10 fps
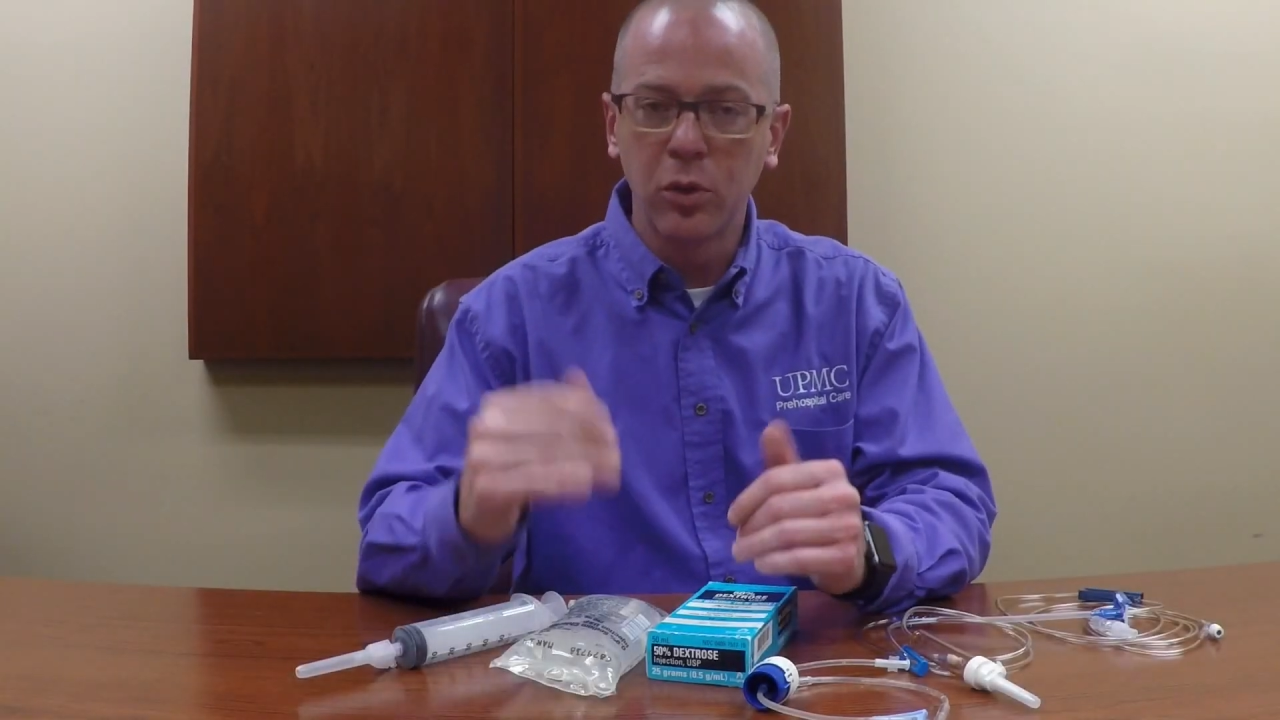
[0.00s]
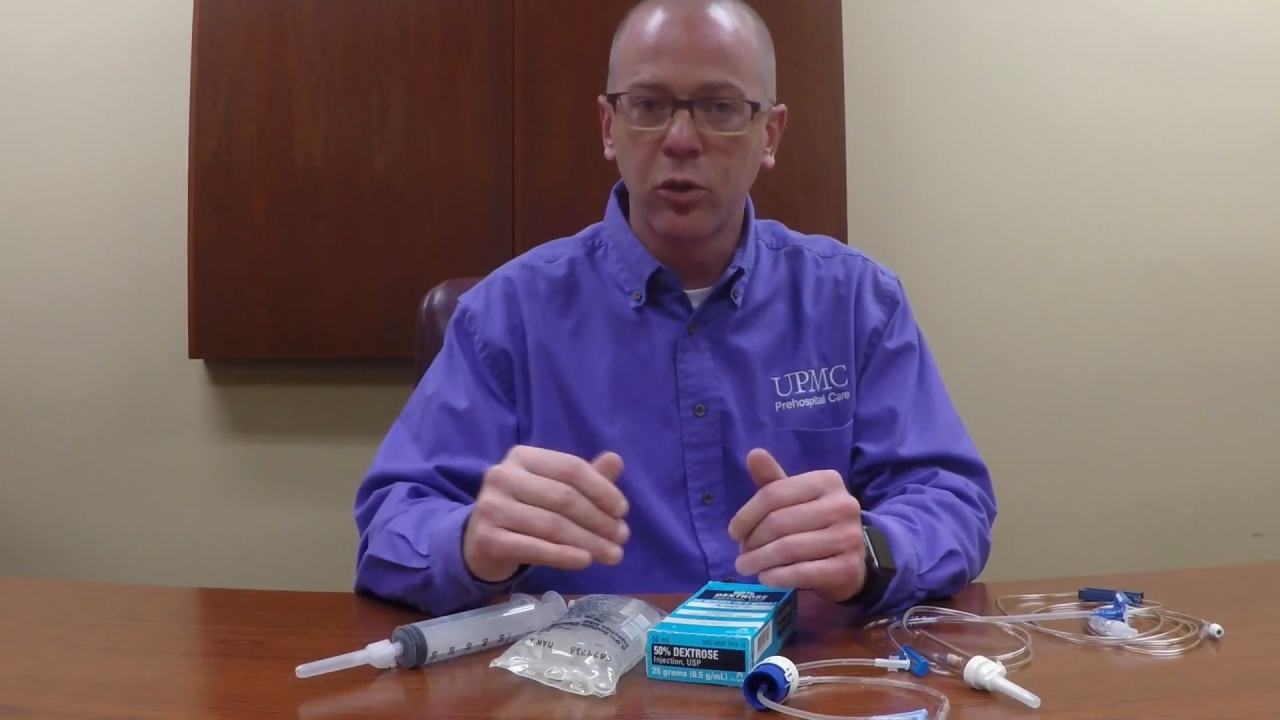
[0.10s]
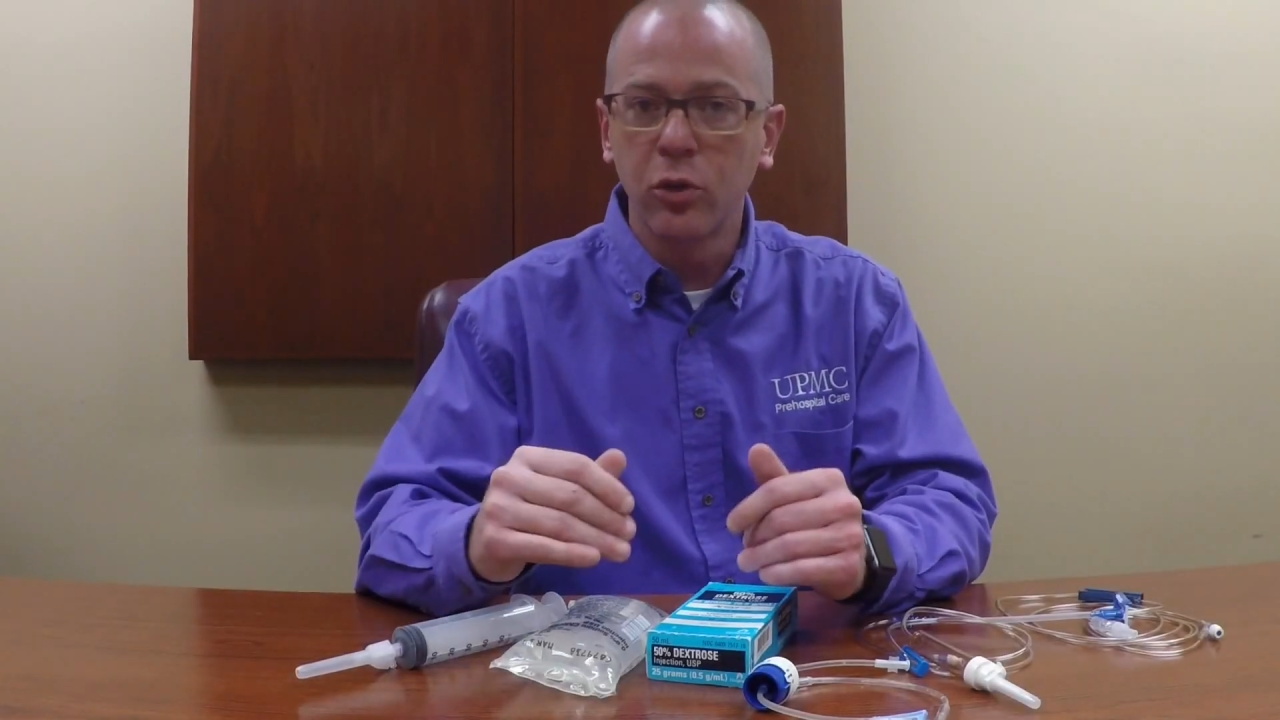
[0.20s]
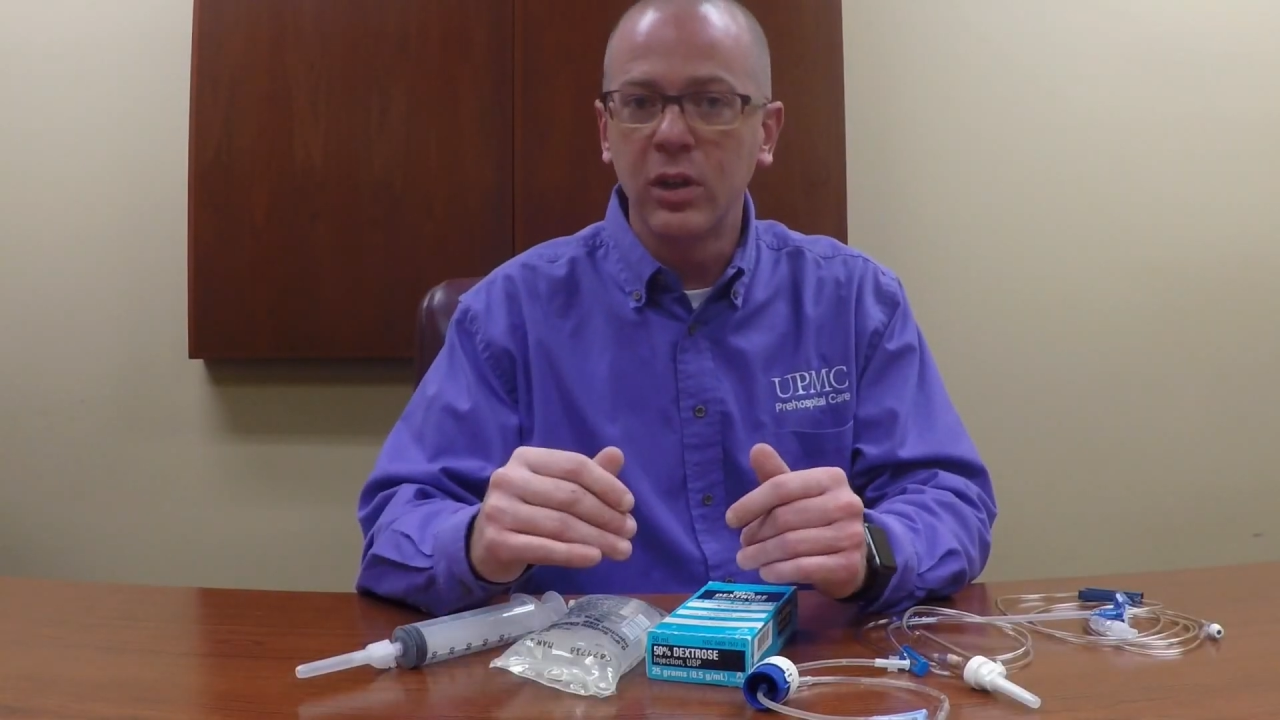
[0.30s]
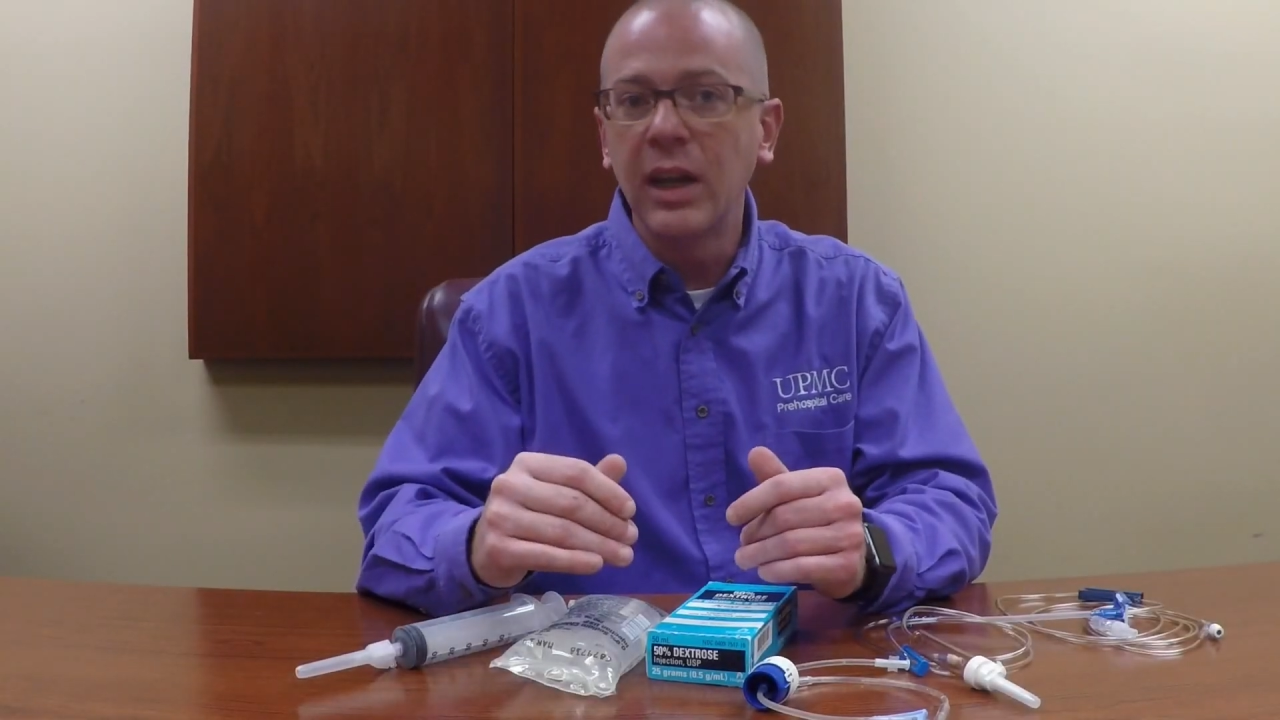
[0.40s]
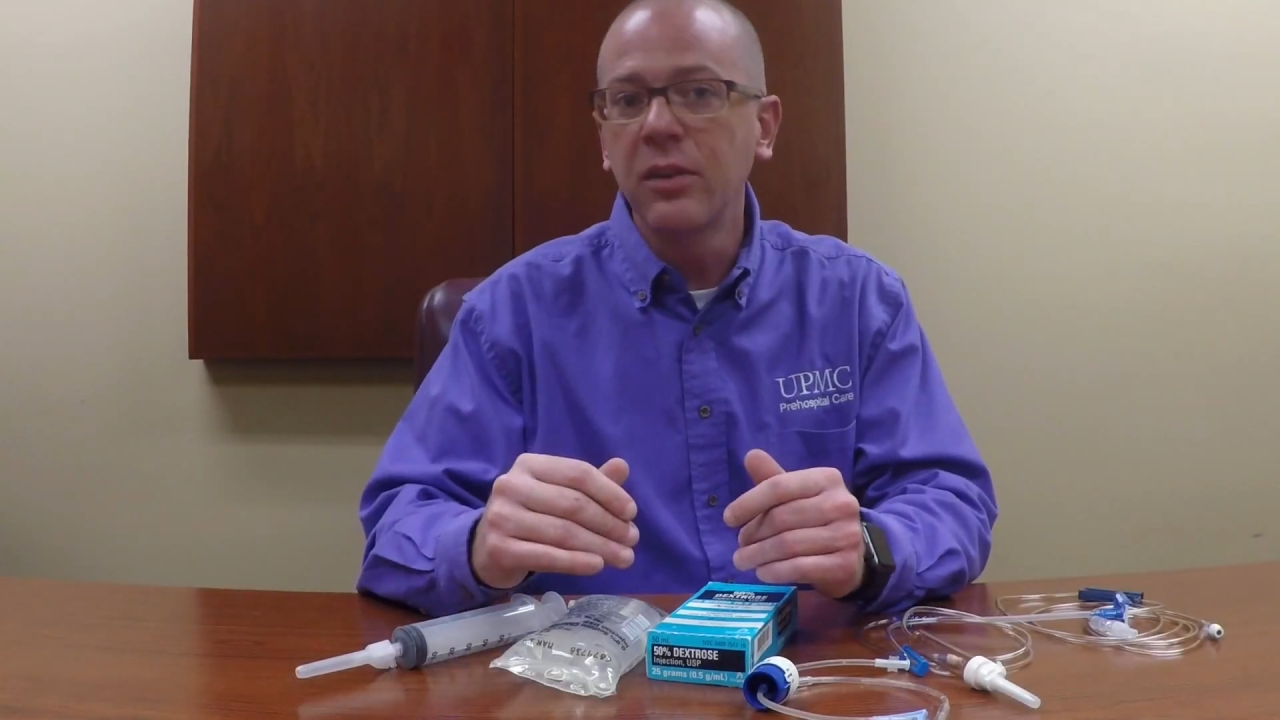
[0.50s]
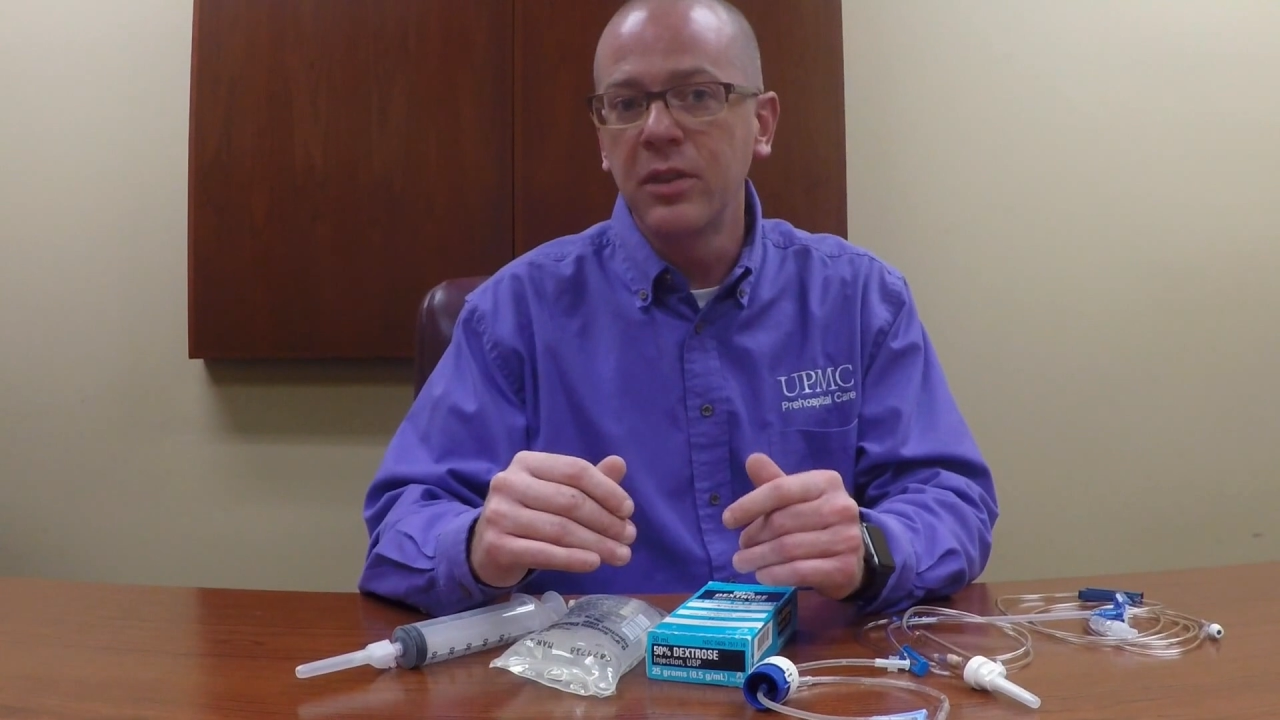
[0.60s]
to create